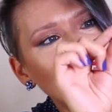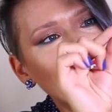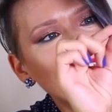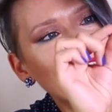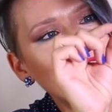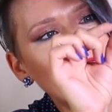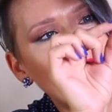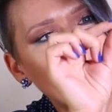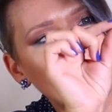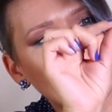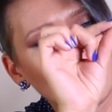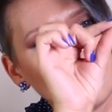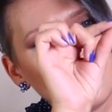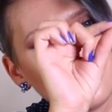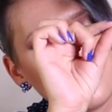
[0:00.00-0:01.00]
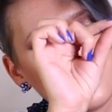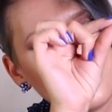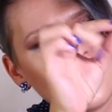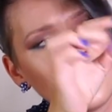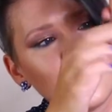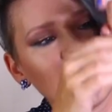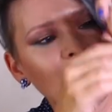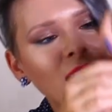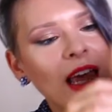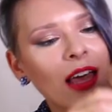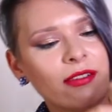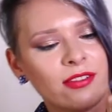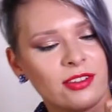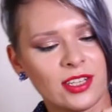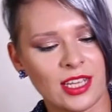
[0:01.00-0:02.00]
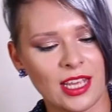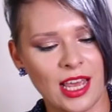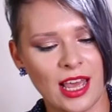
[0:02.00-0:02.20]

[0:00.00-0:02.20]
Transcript: a nail left.